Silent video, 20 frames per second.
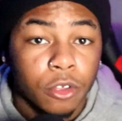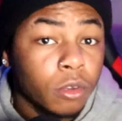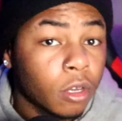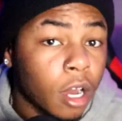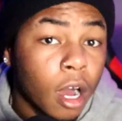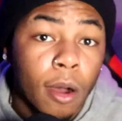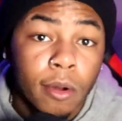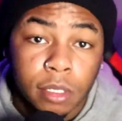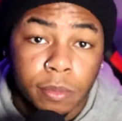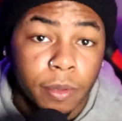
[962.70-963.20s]
You can
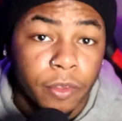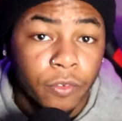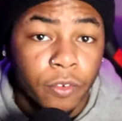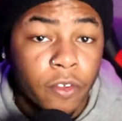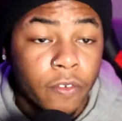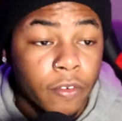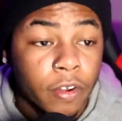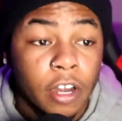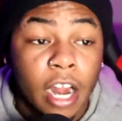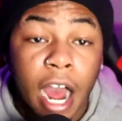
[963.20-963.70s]
always be free
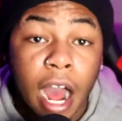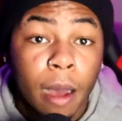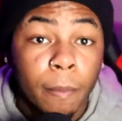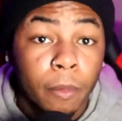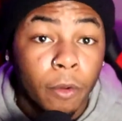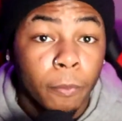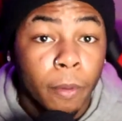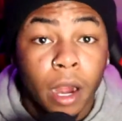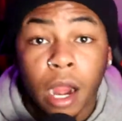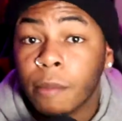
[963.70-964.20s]
from it. I'm
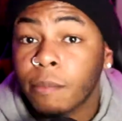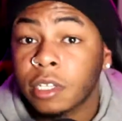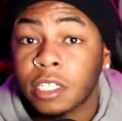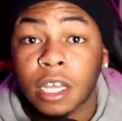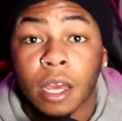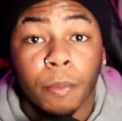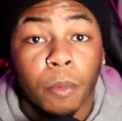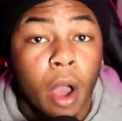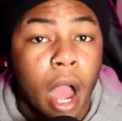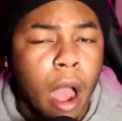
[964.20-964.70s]
a prime
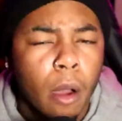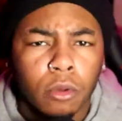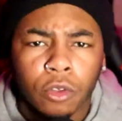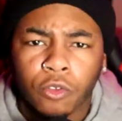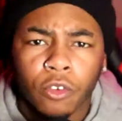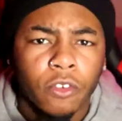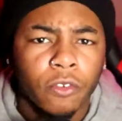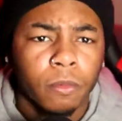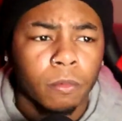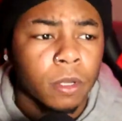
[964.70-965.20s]
example. I was
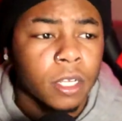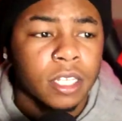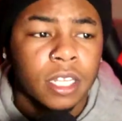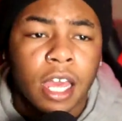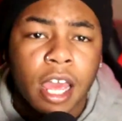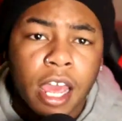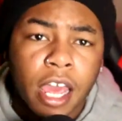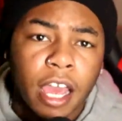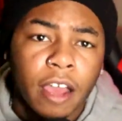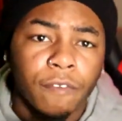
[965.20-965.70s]
free from this.
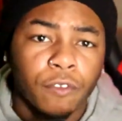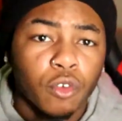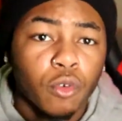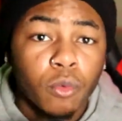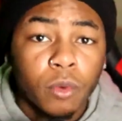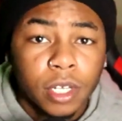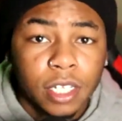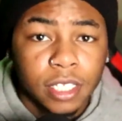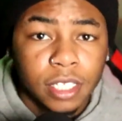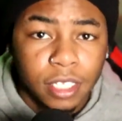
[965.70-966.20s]
If you
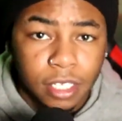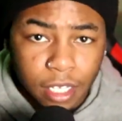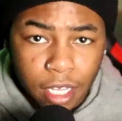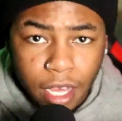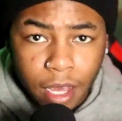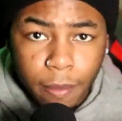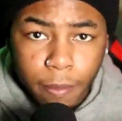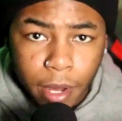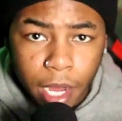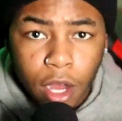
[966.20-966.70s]
would have
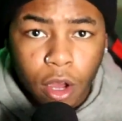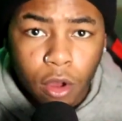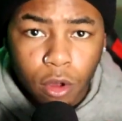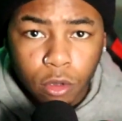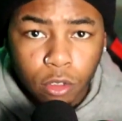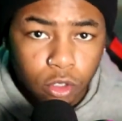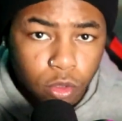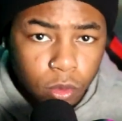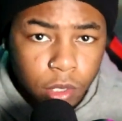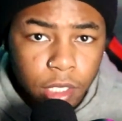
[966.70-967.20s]
seen my
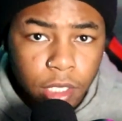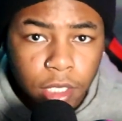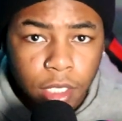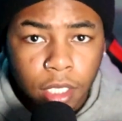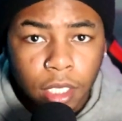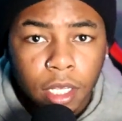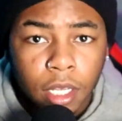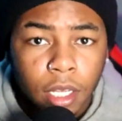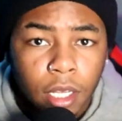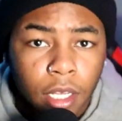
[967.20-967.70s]
old Twitter,
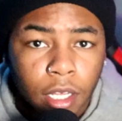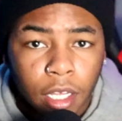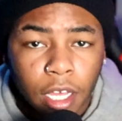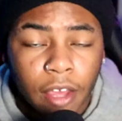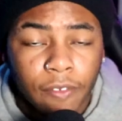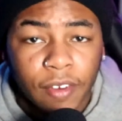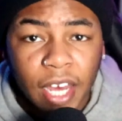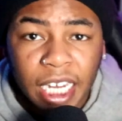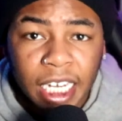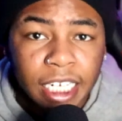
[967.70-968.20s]

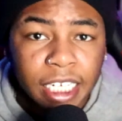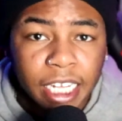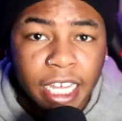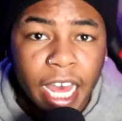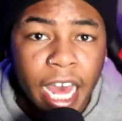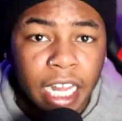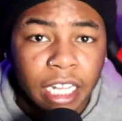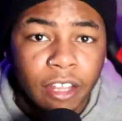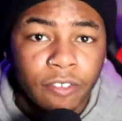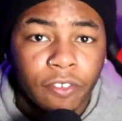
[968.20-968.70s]
if I didn't
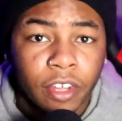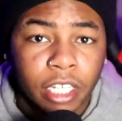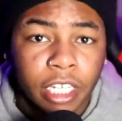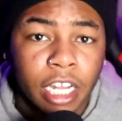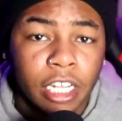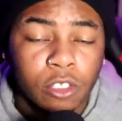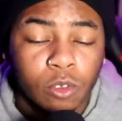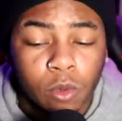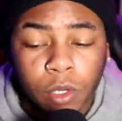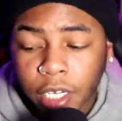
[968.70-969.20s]
deactivate
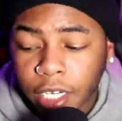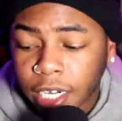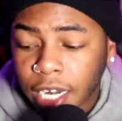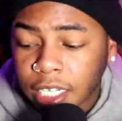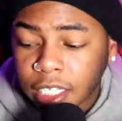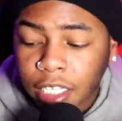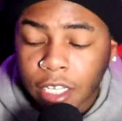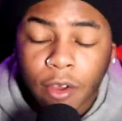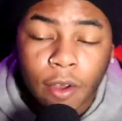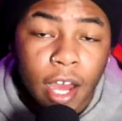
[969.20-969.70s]
that Twitter and I
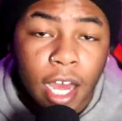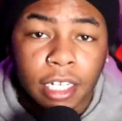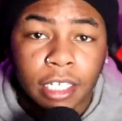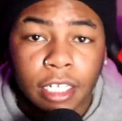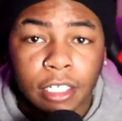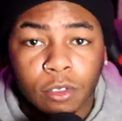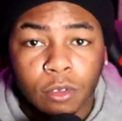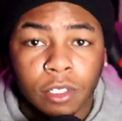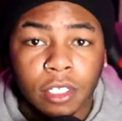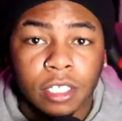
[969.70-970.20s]
still have
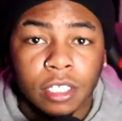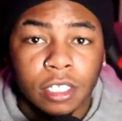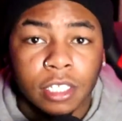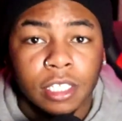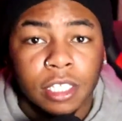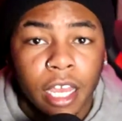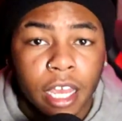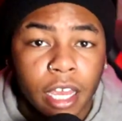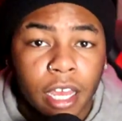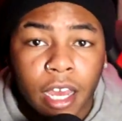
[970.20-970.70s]
that Twitter to this
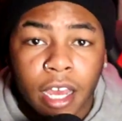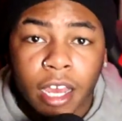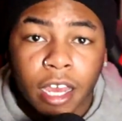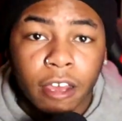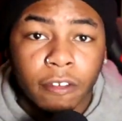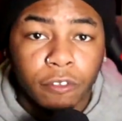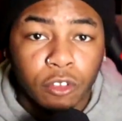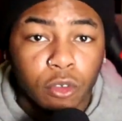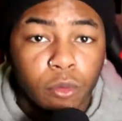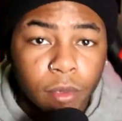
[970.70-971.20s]
day,
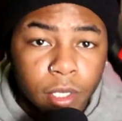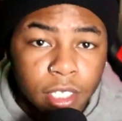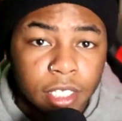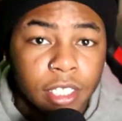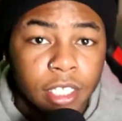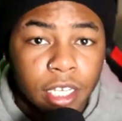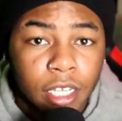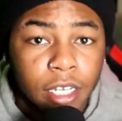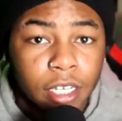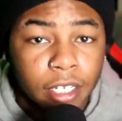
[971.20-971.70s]
if you would have
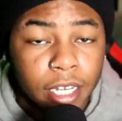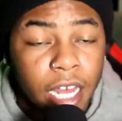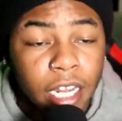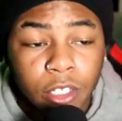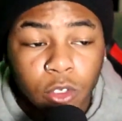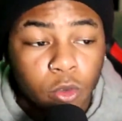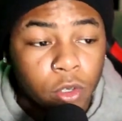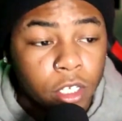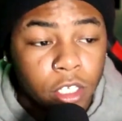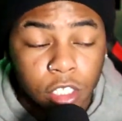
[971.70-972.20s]
seen it, that
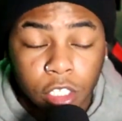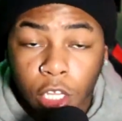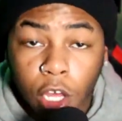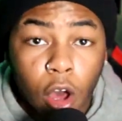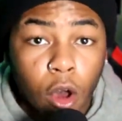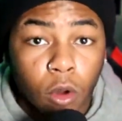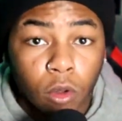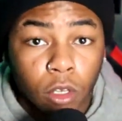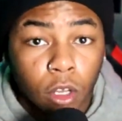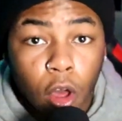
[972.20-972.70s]
Twitter is
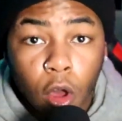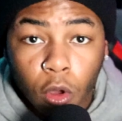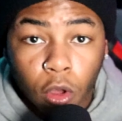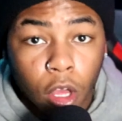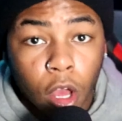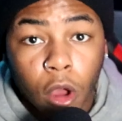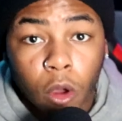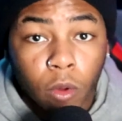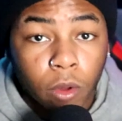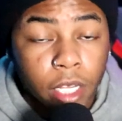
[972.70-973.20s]
gone, long
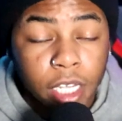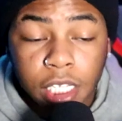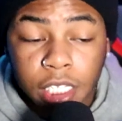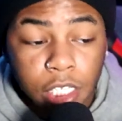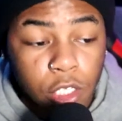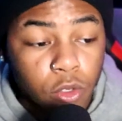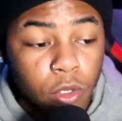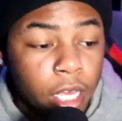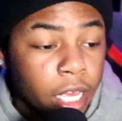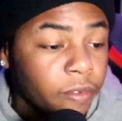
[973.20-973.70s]
gone. It's
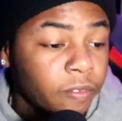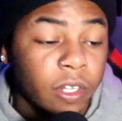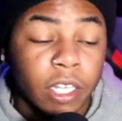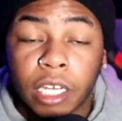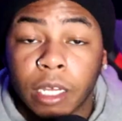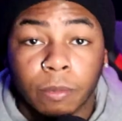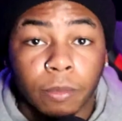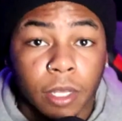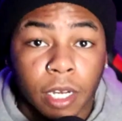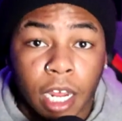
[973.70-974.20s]
you can't
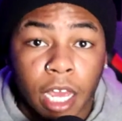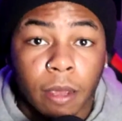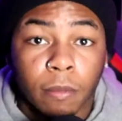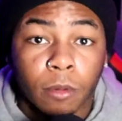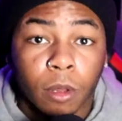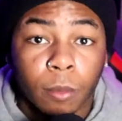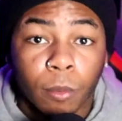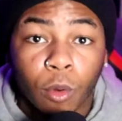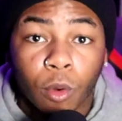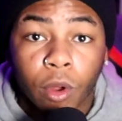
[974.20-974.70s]
look up the name
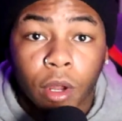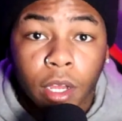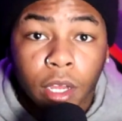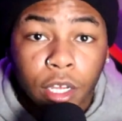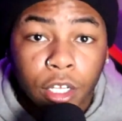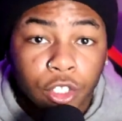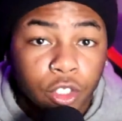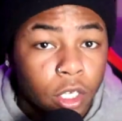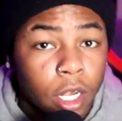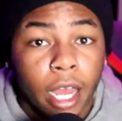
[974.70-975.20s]
no more.
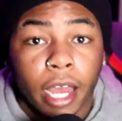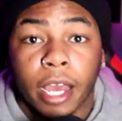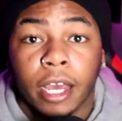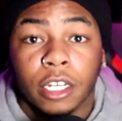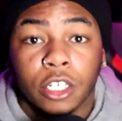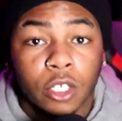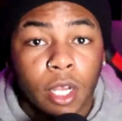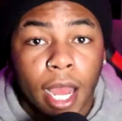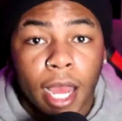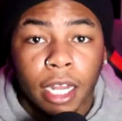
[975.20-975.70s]
Try
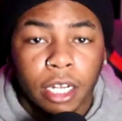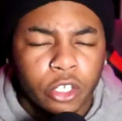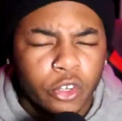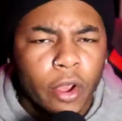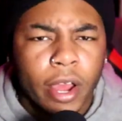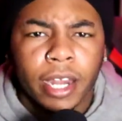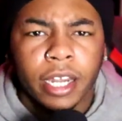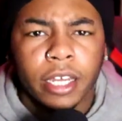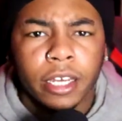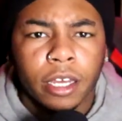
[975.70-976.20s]
it, try it,
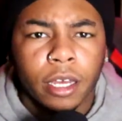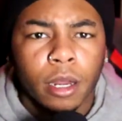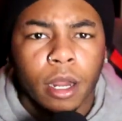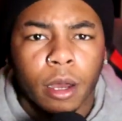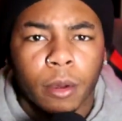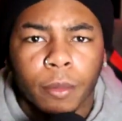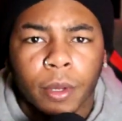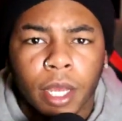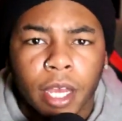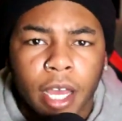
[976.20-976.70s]
try look it up.